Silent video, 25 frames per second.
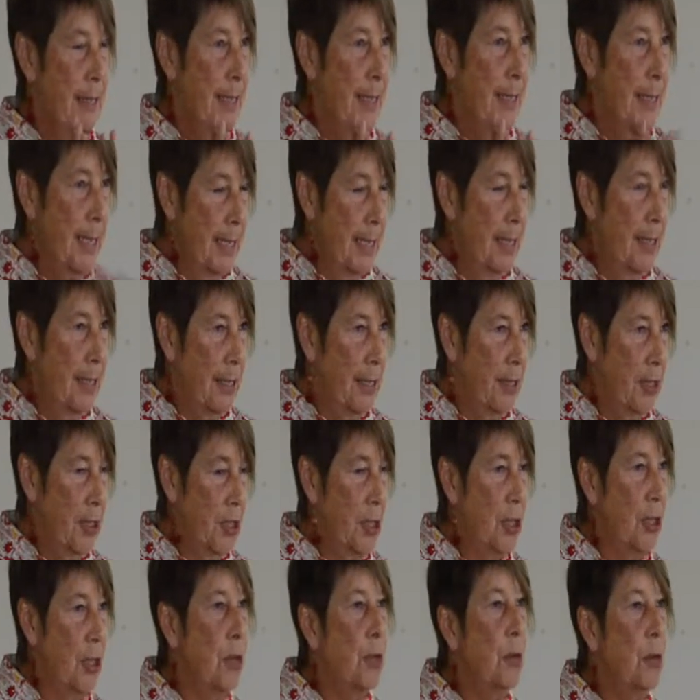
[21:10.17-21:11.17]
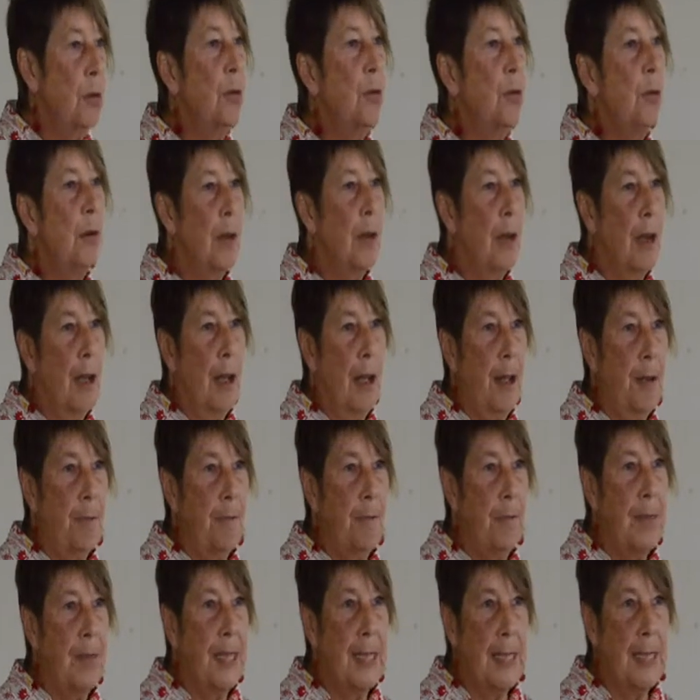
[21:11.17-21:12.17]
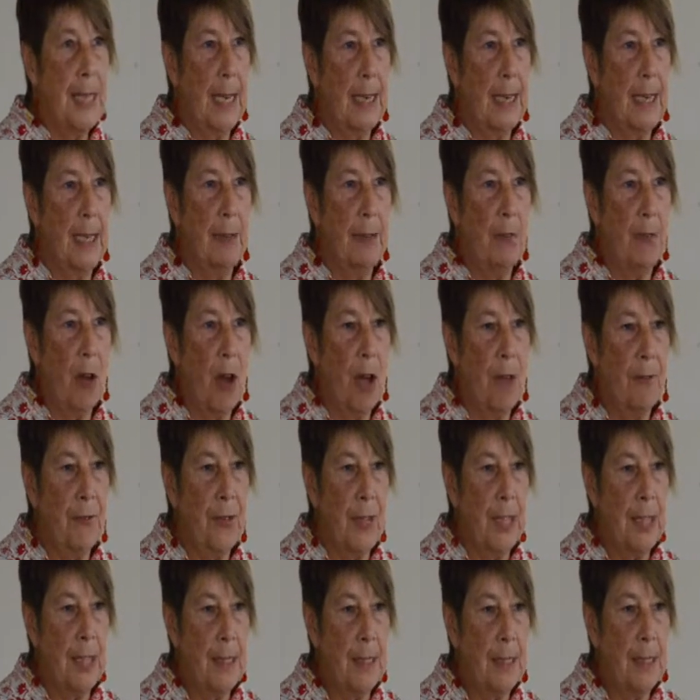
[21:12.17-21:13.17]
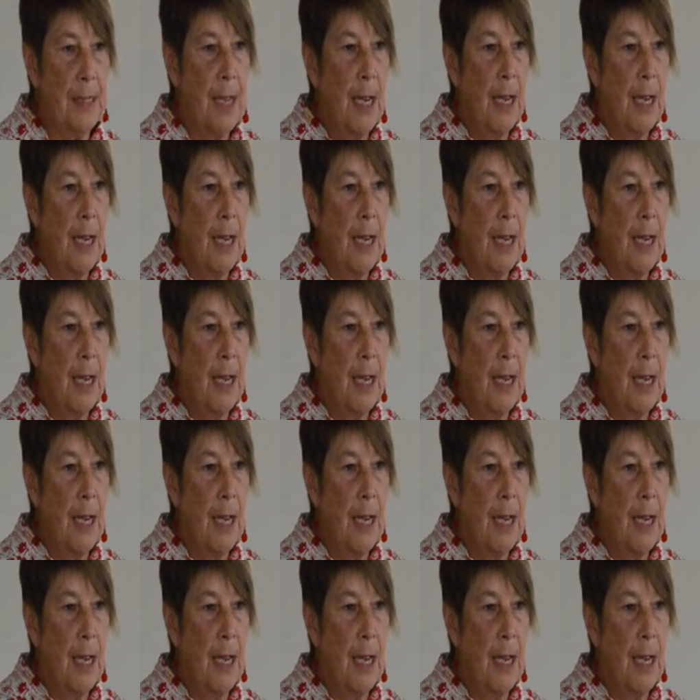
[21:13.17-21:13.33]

into the executive office,